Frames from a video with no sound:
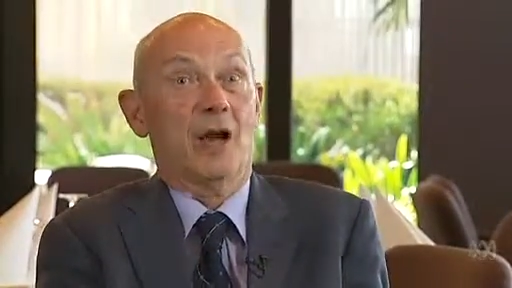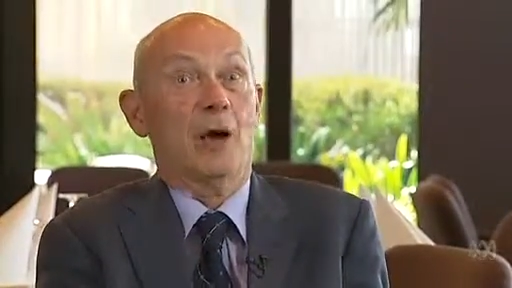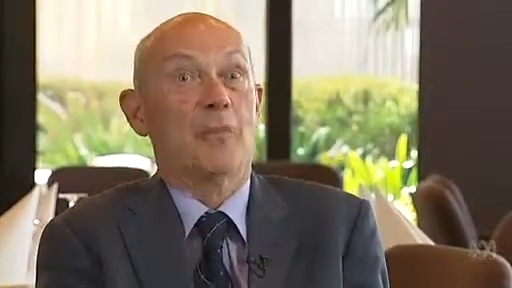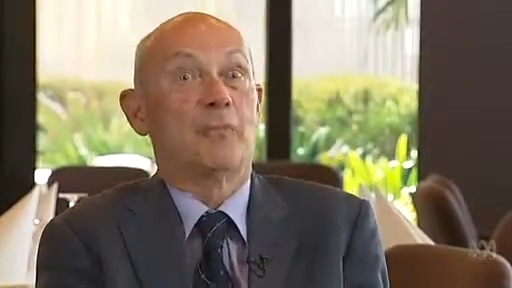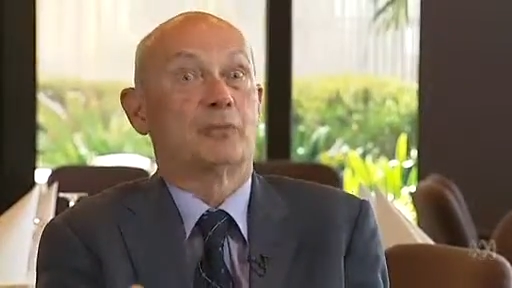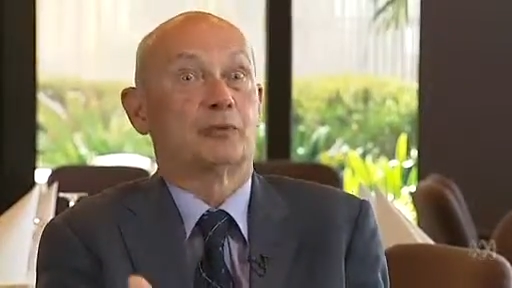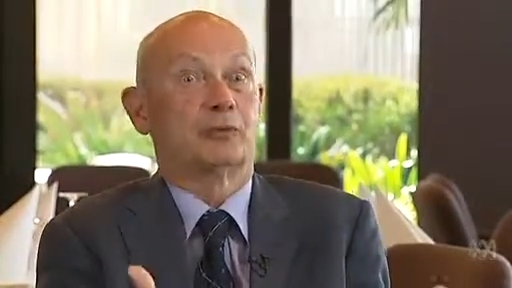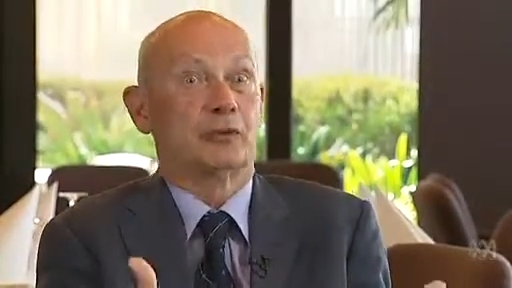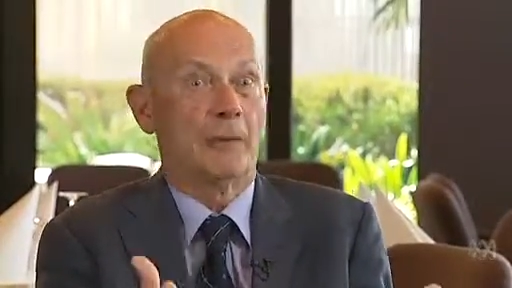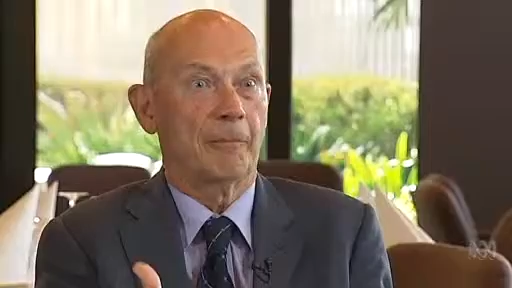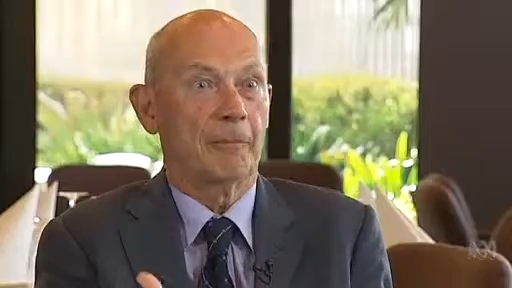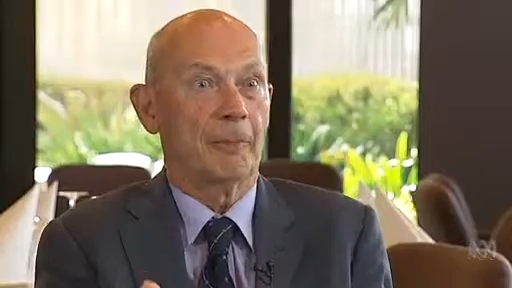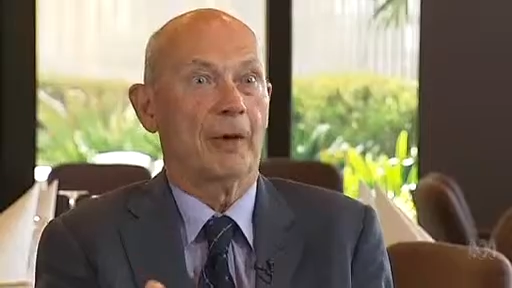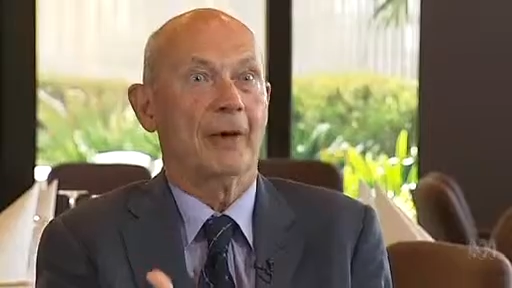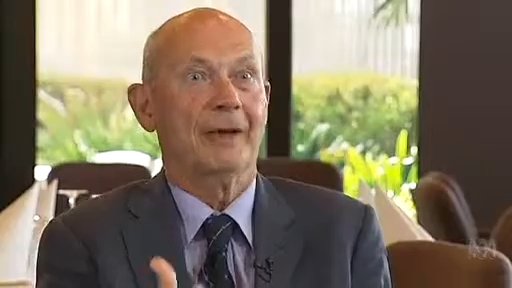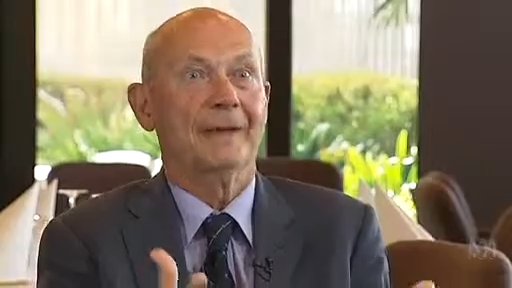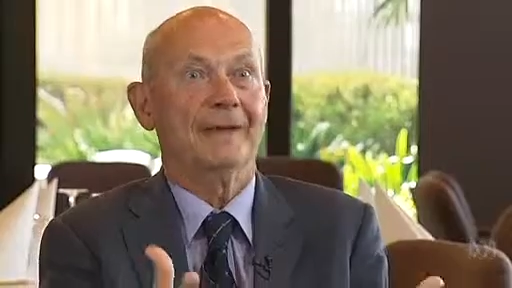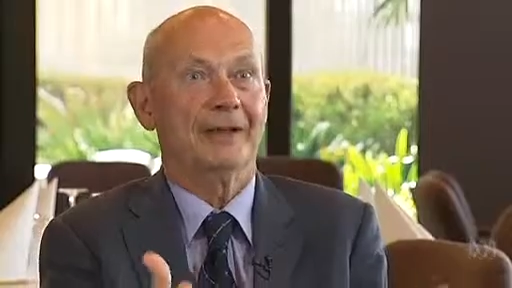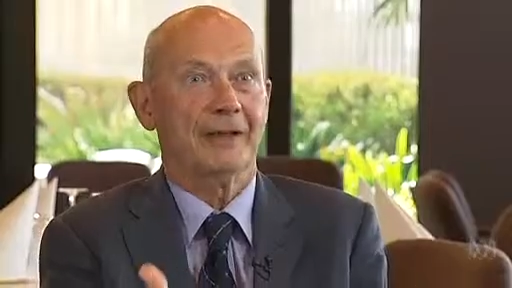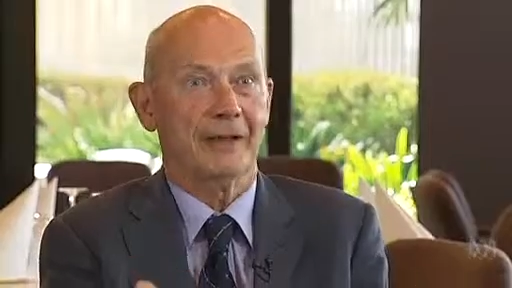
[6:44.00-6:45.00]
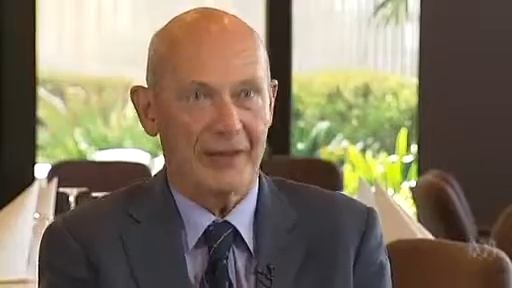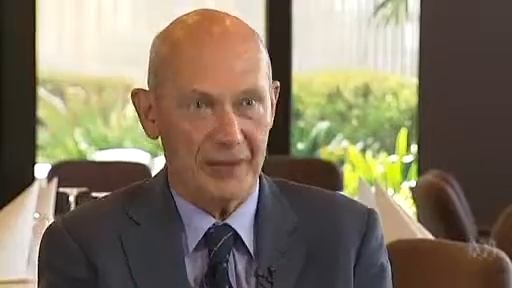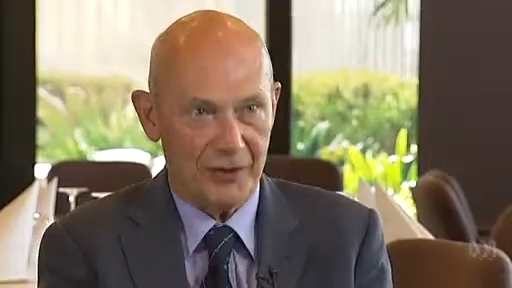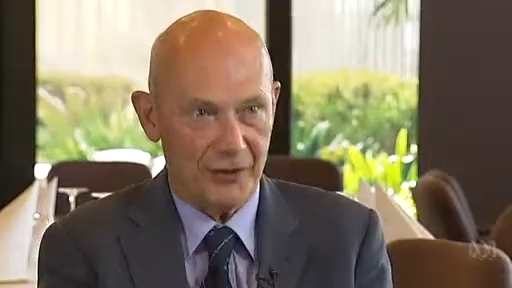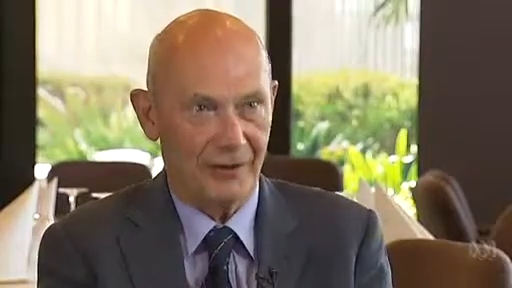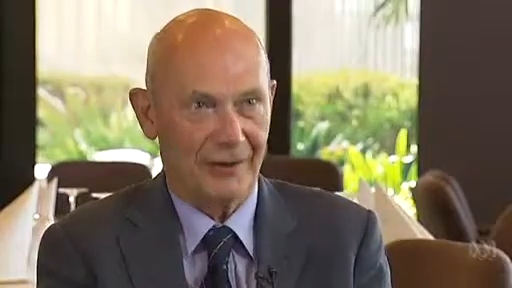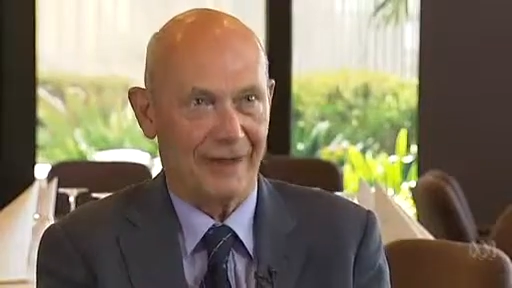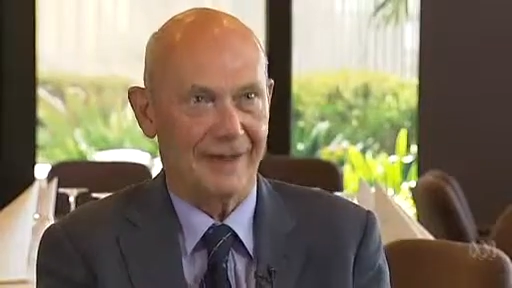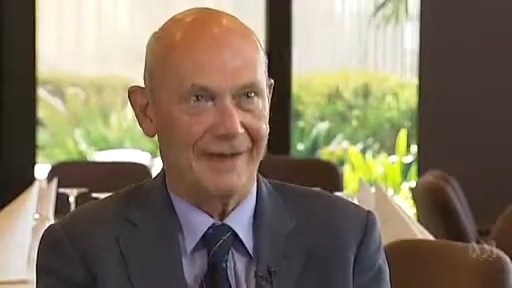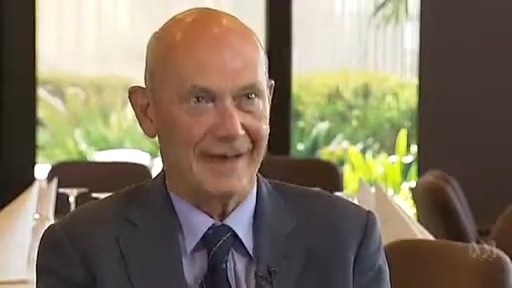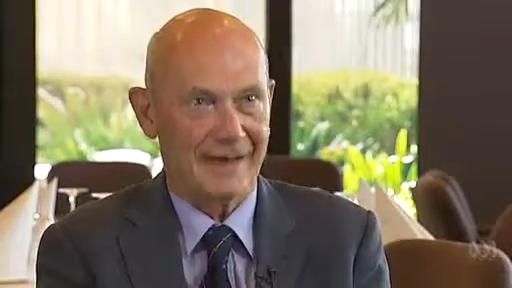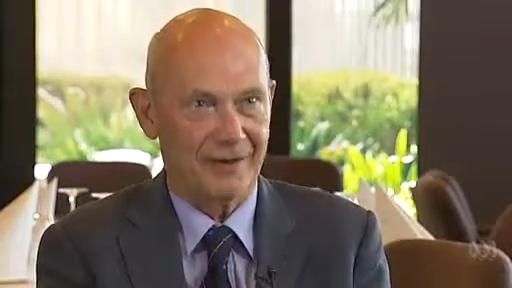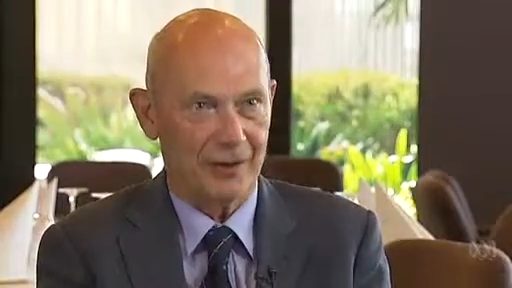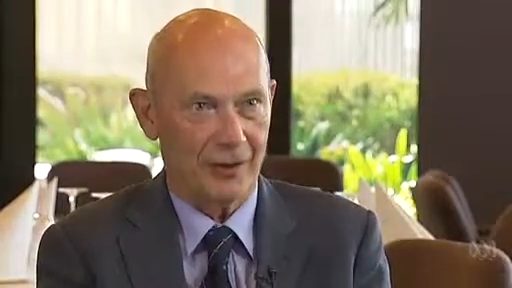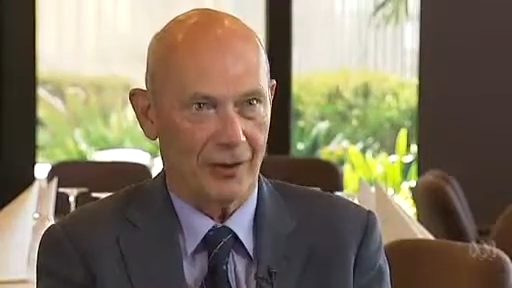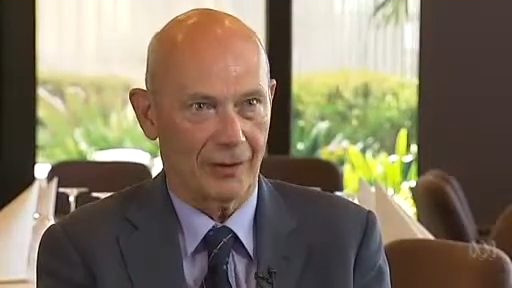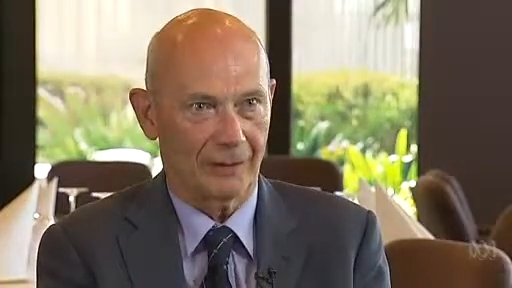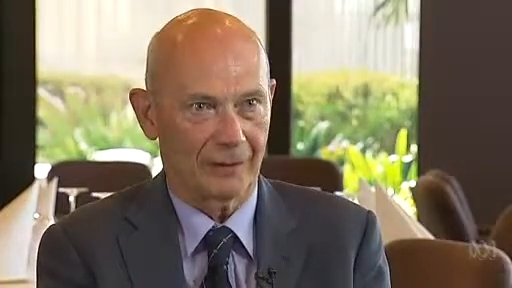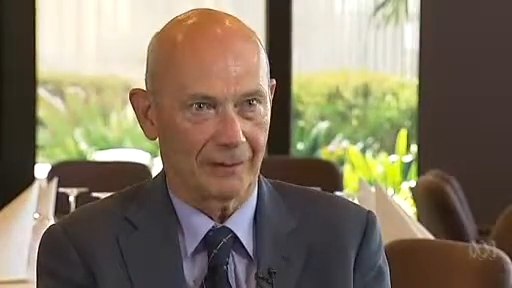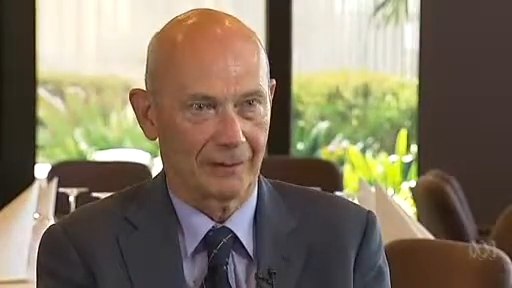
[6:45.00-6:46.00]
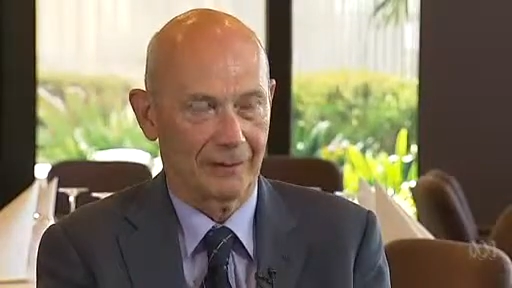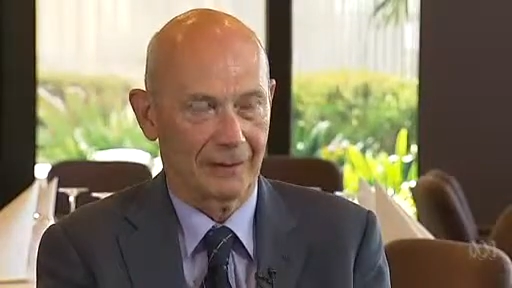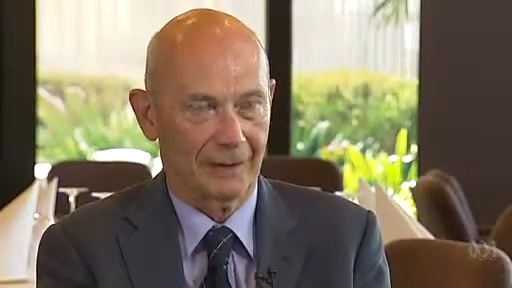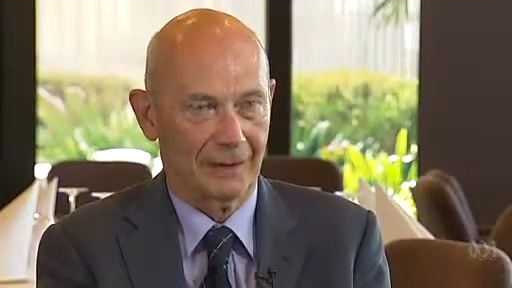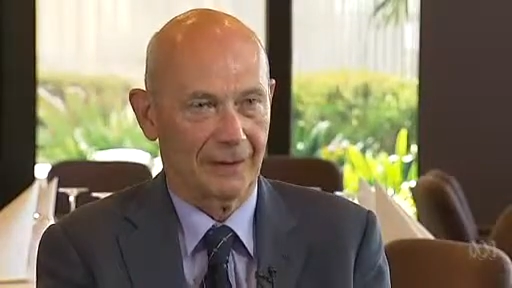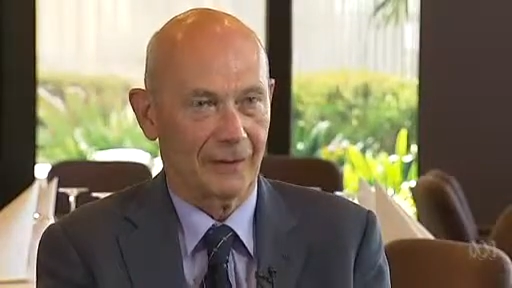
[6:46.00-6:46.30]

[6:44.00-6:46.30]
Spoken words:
a proper internationalization